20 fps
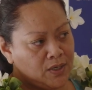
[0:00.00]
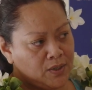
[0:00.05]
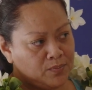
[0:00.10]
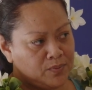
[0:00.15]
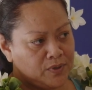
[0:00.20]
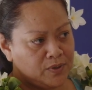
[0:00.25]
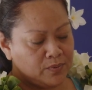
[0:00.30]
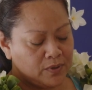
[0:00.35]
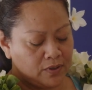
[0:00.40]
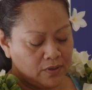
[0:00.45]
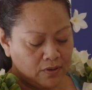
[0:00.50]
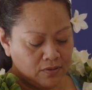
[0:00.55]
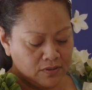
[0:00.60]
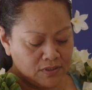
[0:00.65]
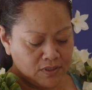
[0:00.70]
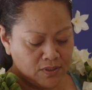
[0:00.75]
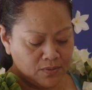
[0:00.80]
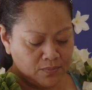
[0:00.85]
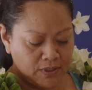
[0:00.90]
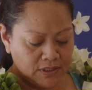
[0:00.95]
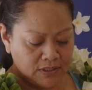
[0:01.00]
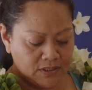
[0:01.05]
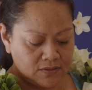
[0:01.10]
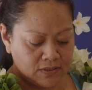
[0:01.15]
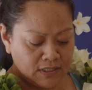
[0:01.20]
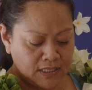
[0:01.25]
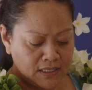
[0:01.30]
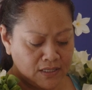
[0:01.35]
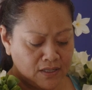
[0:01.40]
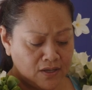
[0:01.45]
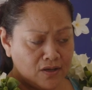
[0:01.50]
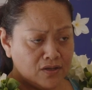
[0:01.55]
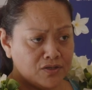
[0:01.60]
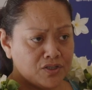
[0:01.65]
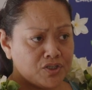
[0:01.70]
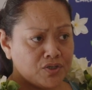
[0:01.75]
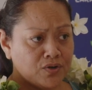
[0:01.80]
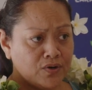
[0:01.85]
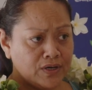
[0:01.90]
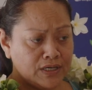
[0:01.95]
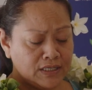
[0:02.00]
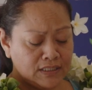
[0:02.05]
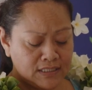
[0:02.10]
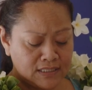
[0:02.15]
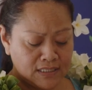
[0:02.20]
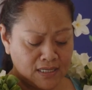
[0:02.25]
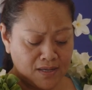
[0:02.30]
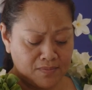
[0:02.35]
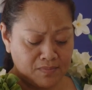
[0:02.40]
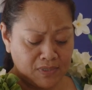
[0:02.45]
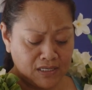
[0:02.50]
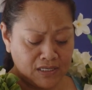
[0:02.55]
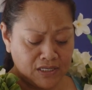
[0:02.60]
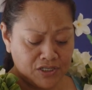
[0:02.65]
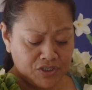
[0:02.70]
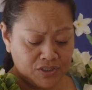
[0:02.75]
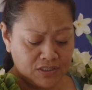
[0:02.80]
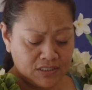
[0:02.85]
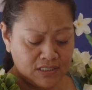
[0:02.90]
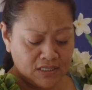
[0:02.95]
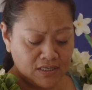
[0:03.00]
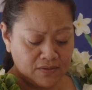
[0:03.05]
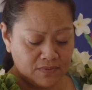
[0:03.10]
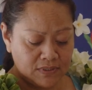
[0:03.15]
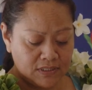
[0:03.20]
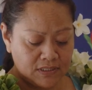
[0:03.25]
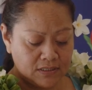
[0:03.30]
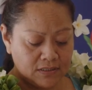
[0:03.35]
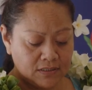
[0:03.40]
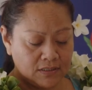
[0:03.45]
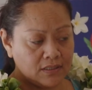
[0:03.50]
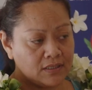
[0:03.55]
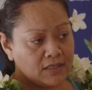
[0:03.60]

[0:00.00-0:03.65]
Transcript: We will also work together on joint initiatives